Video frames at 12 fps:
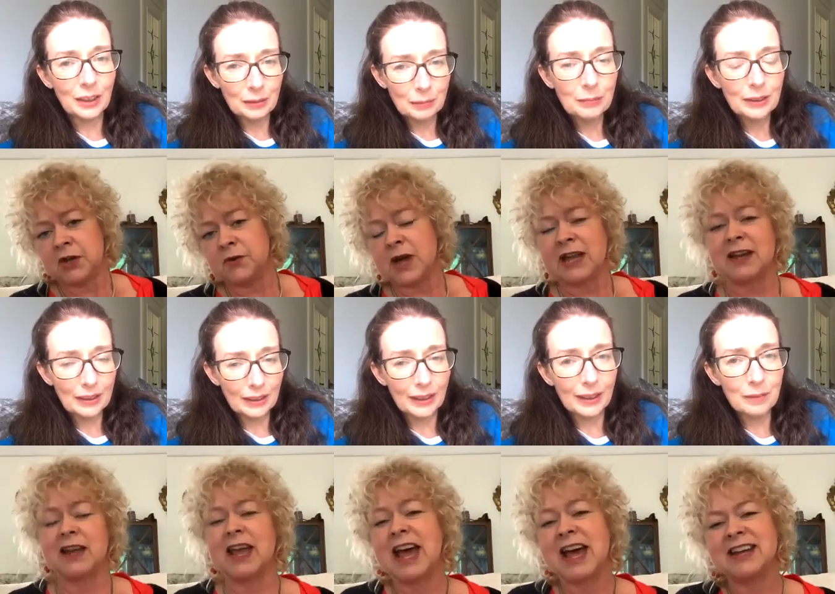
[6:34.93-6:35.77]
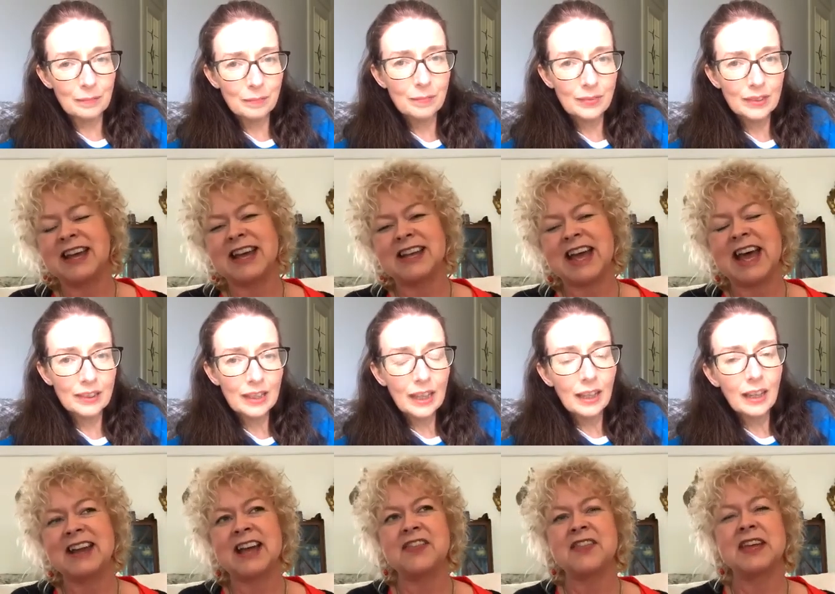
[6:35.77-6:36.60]
Speaker 1: and, yeah. and, and i
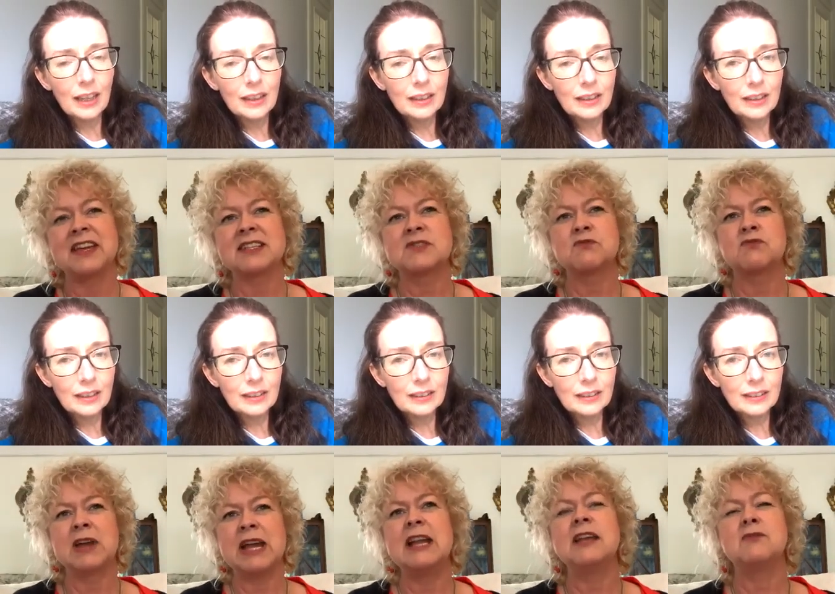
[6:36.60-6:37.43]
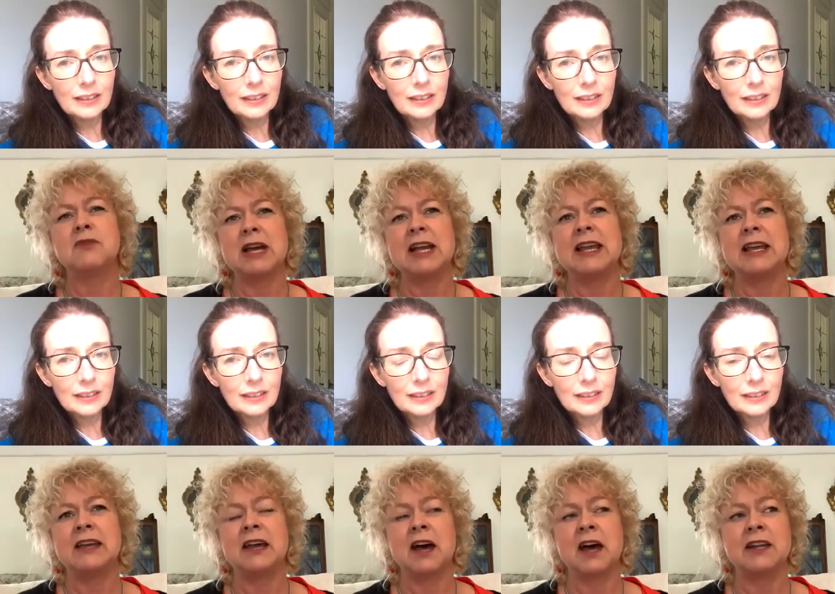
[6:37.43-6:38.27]
think it's really really
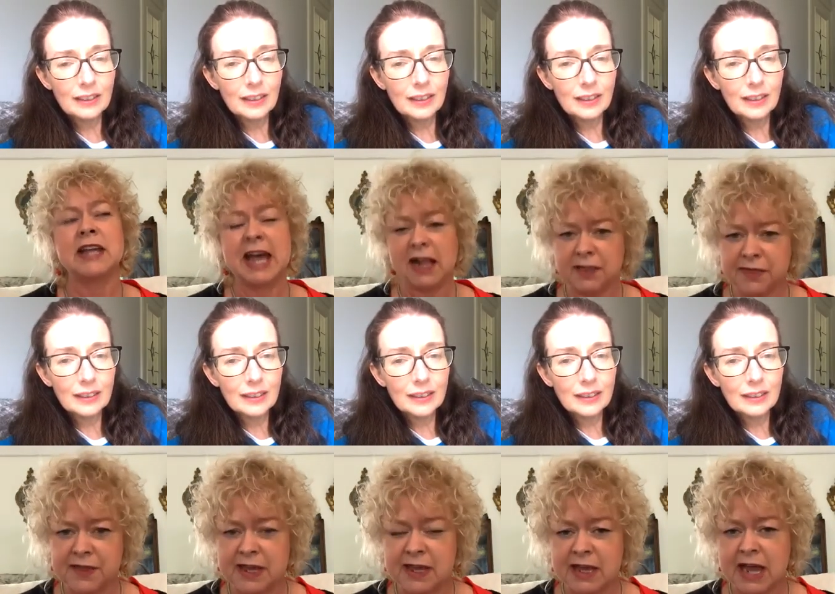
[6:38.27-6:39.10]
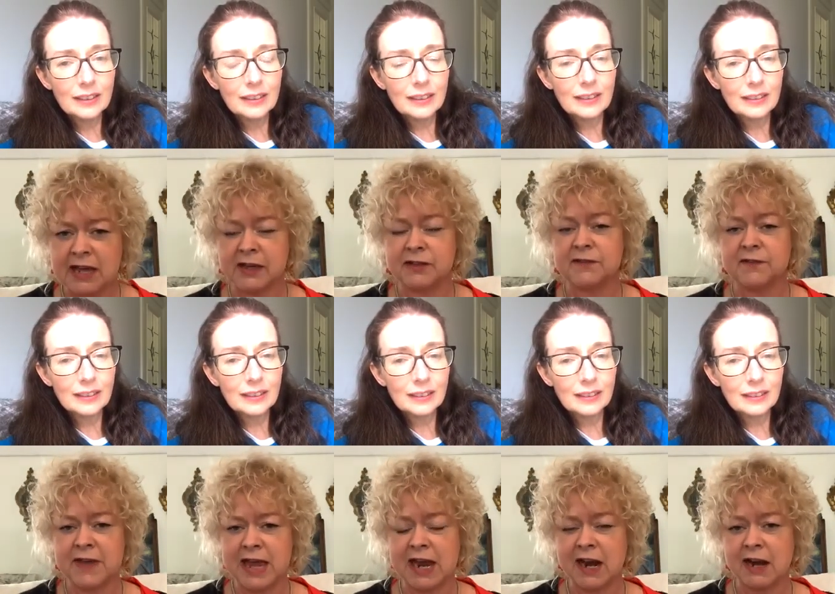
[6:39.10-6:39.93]
unhealthy and
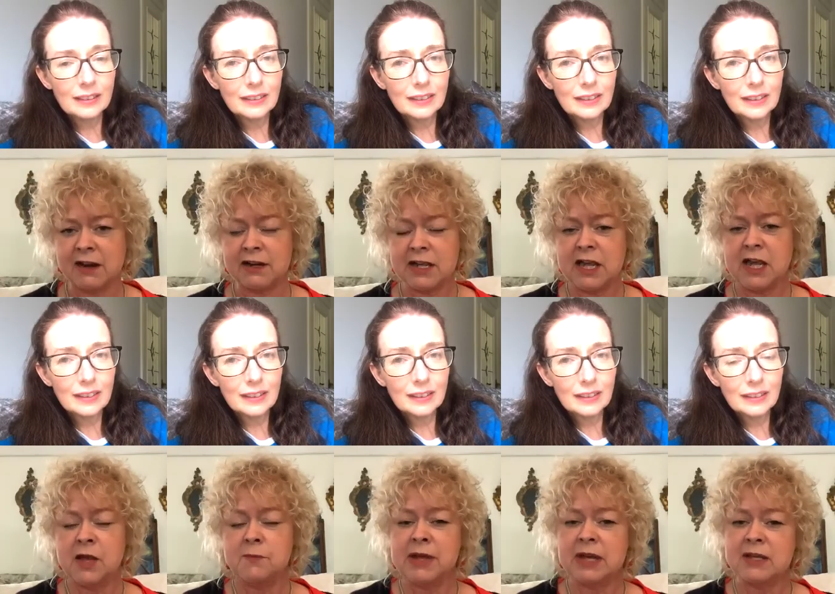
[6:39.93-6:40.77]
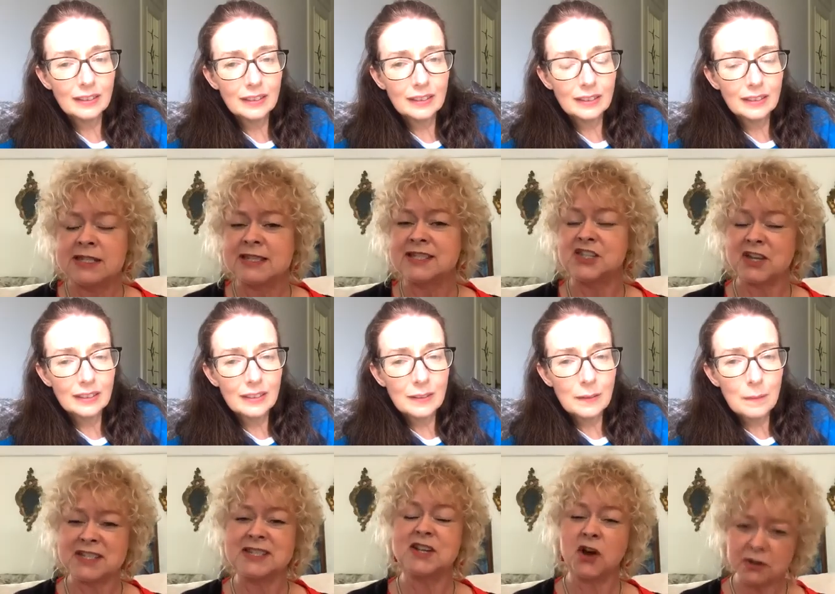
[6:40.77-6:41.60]
unfair because it's just
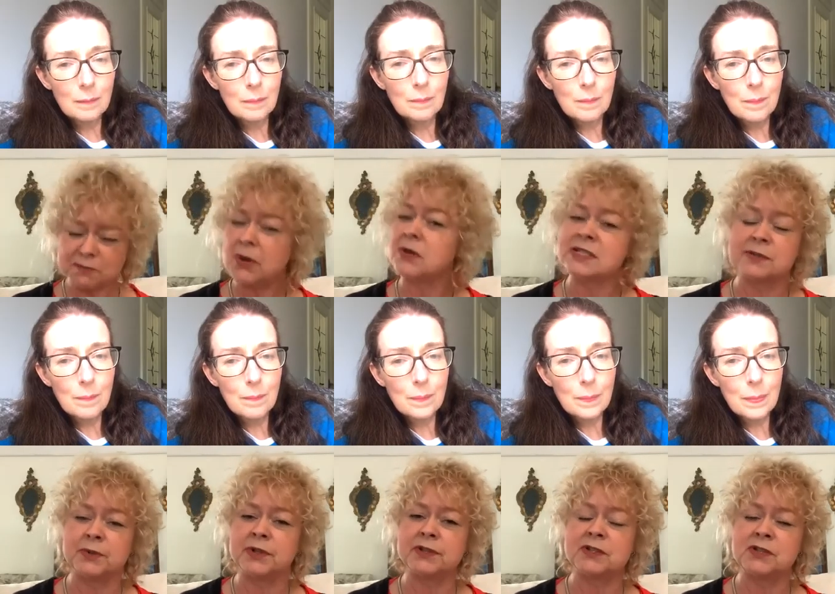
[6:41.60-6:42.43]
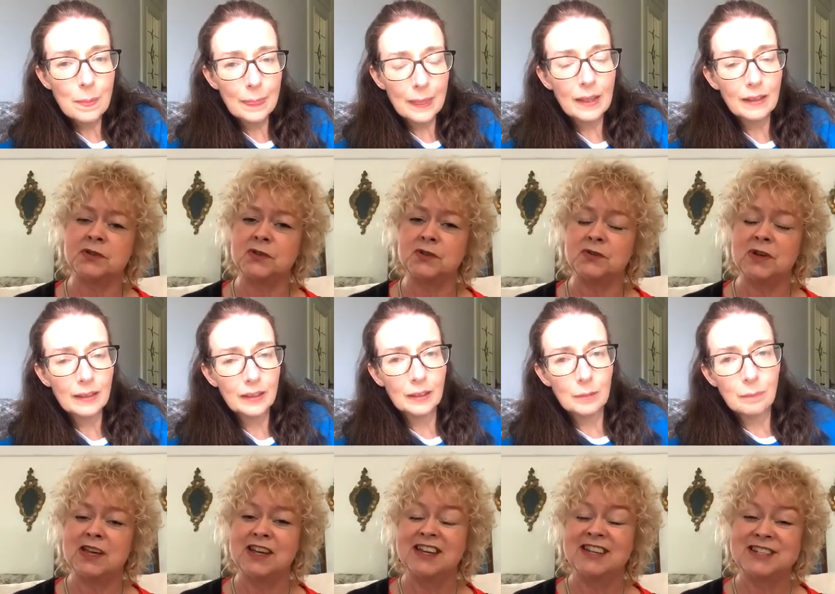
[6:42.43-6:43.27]
not possible to
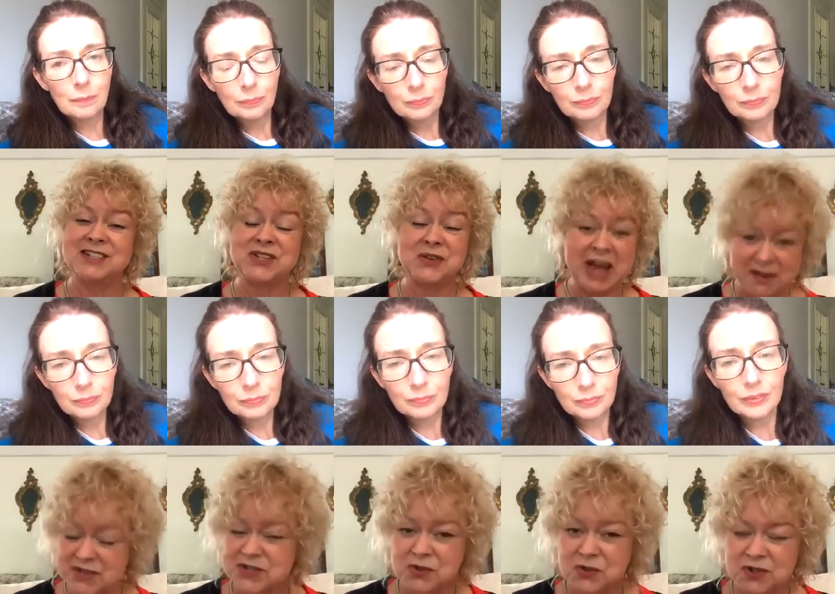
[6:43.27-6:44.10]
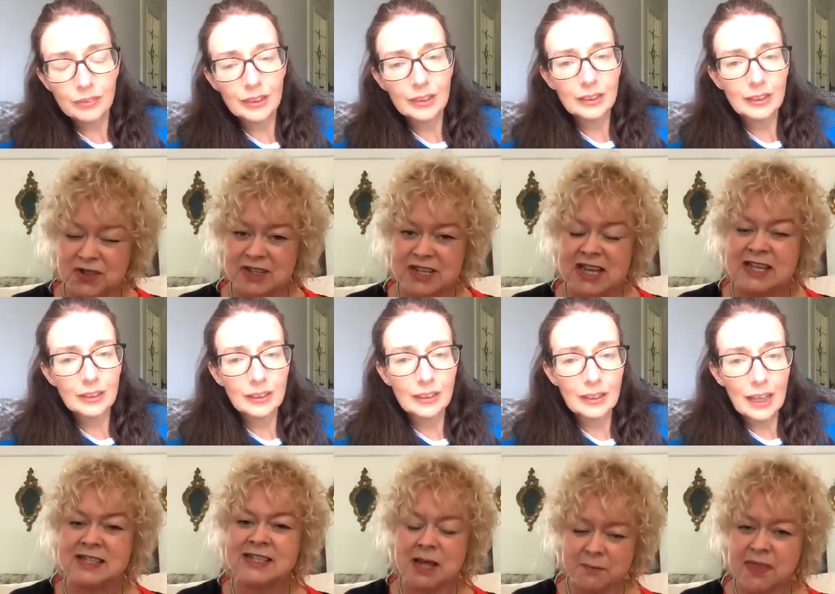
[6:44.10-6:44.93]
to have it all some
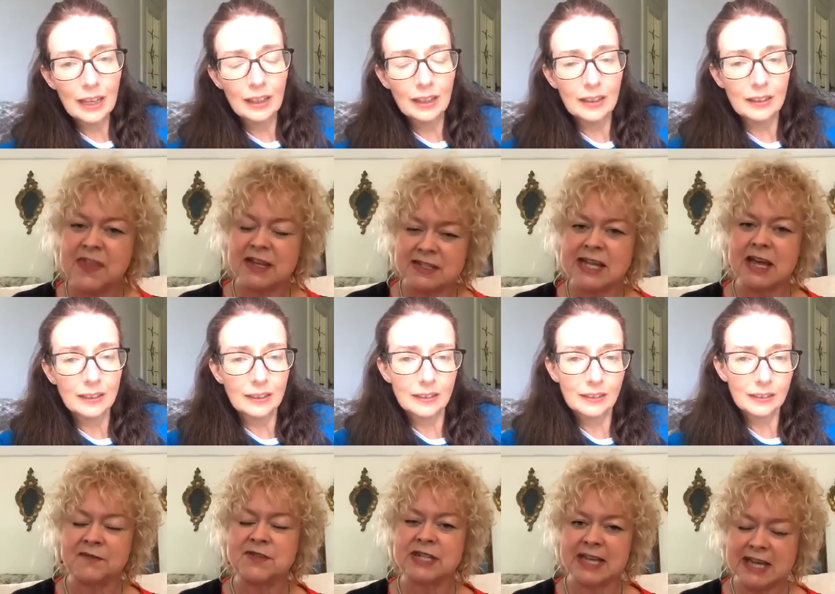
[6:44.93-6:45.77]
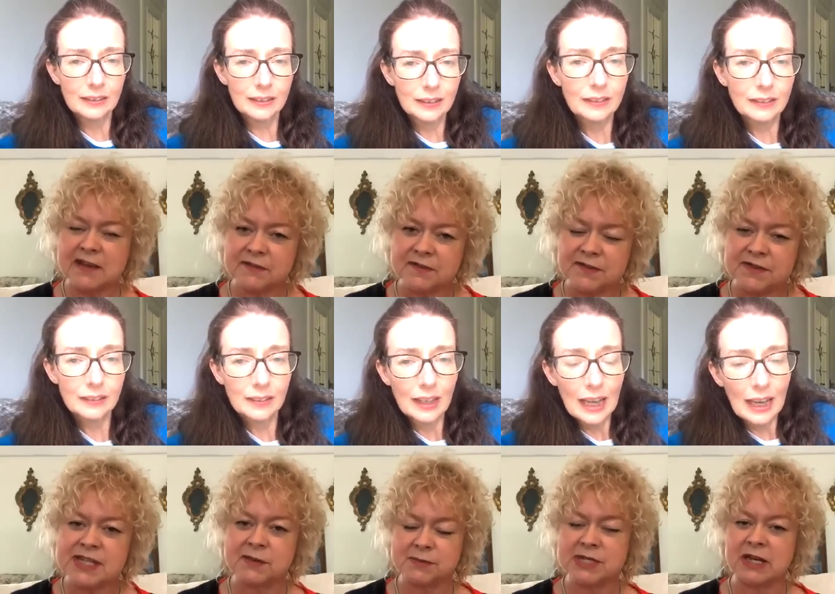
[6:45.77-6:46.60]
things have to give
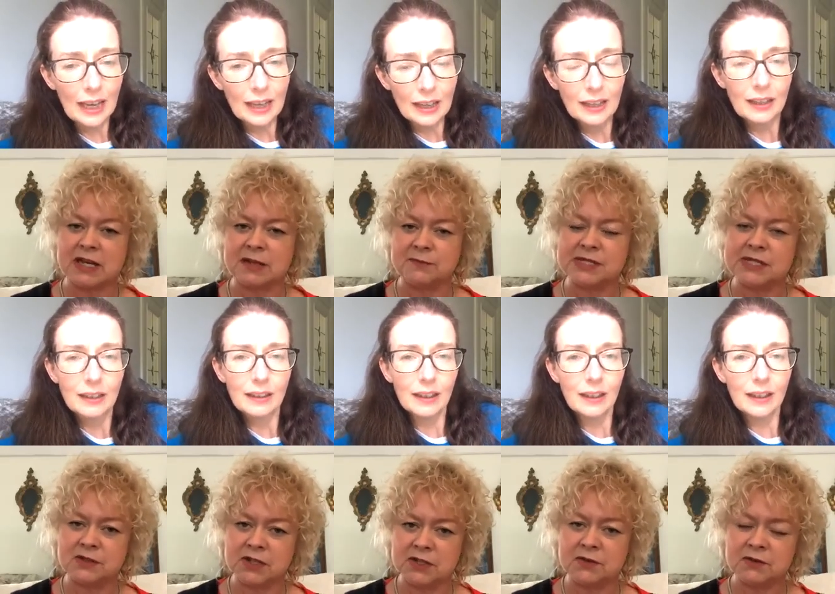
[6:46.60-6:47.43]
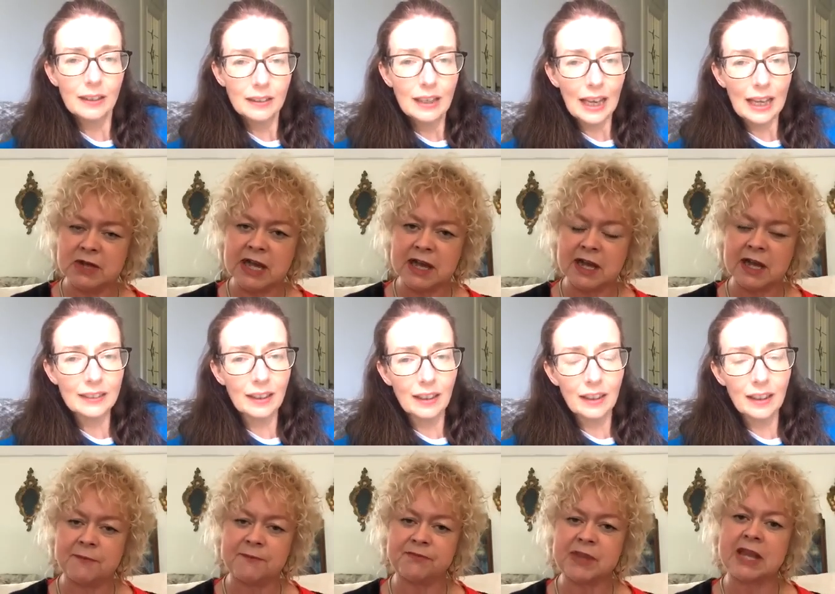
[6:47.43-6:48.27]
sometimes, you know. Um,
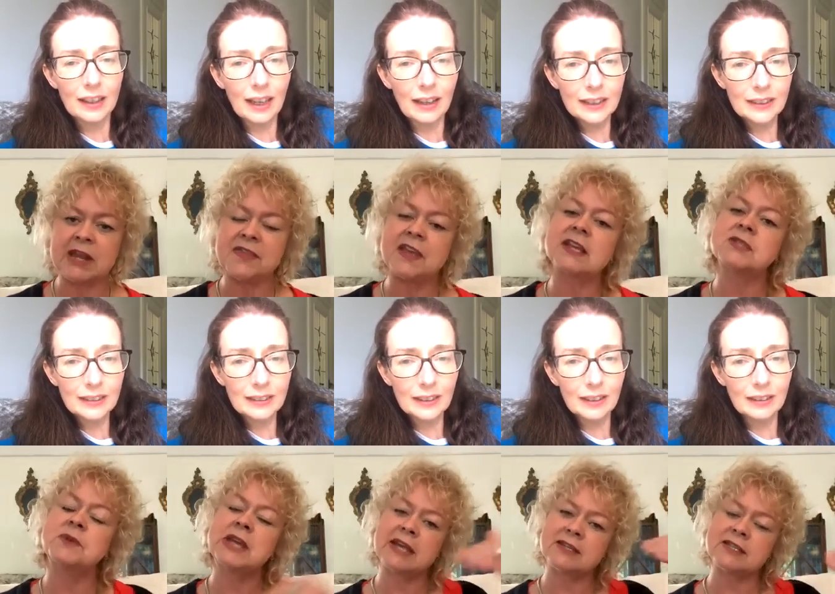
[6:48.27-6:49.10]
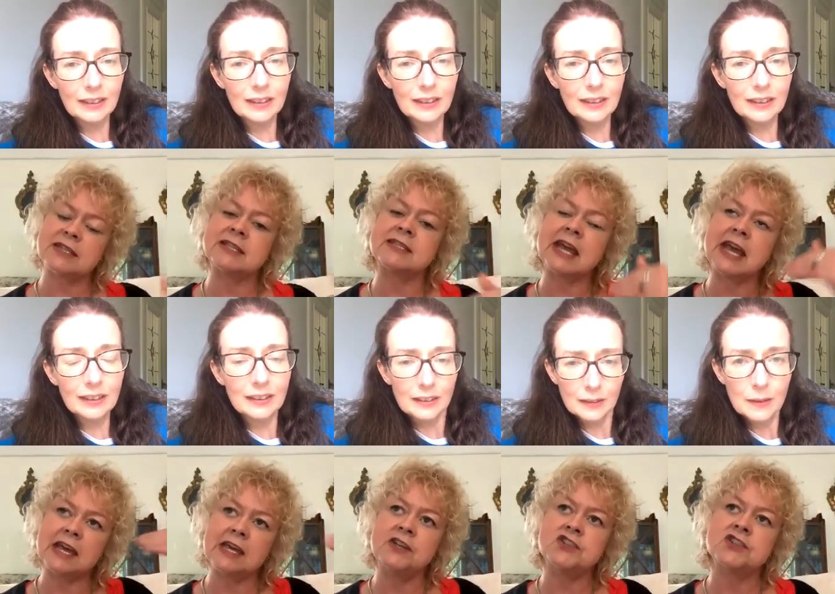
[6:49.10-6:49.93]
and I think if you get to this
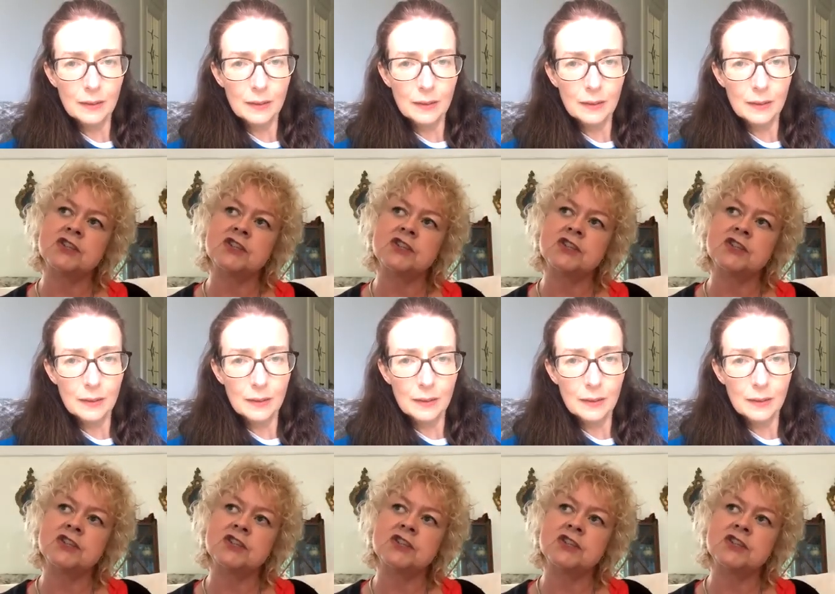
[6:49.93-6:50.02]
age,